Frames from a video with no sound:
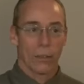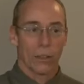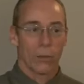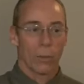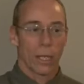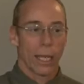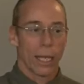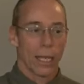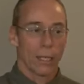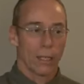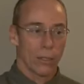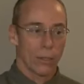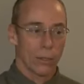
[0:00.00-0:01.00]
to
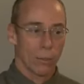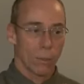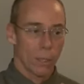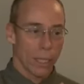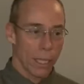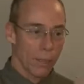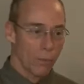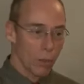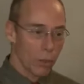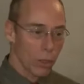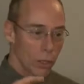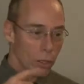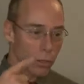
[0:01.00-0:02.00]
begin to believe
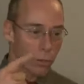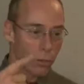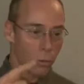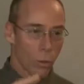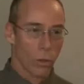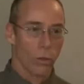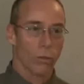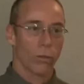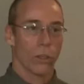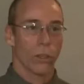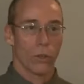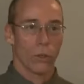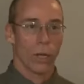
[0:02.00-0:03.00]
your own
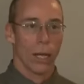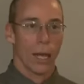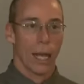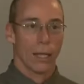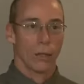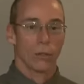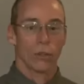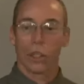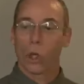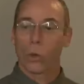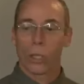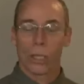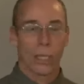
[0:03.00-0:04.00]
worldview, and there's
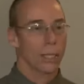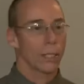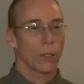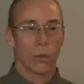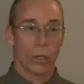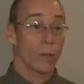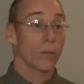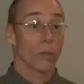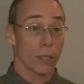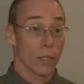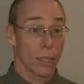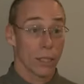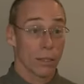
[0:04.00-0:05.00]
no one telling you
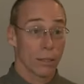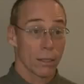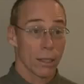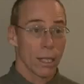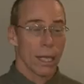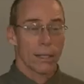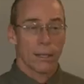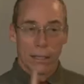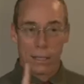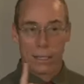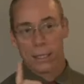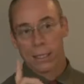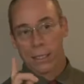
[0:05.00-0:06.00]
differently.
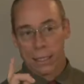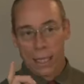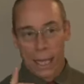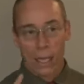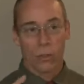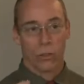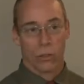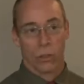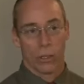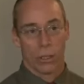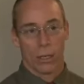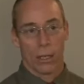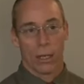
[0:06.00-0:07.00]
This is the danger
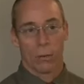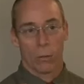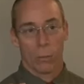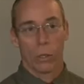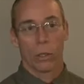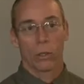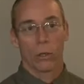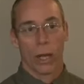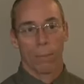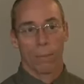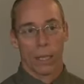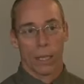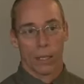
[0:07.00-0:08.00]
of a
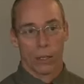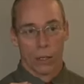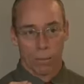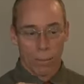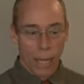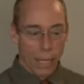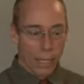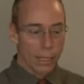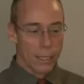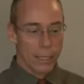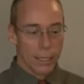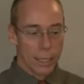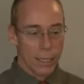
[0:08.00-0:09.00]
program being
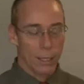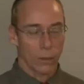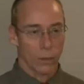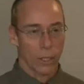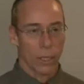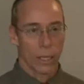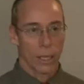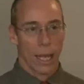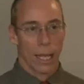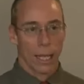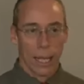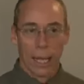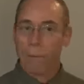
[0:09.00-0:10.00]
hermetically sealed
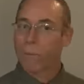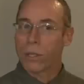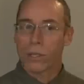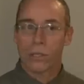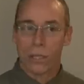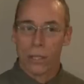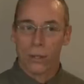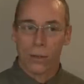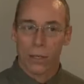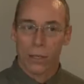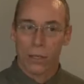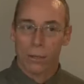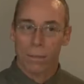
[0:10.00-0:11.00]
and kept this
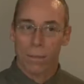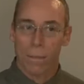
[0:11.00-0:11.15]
secret,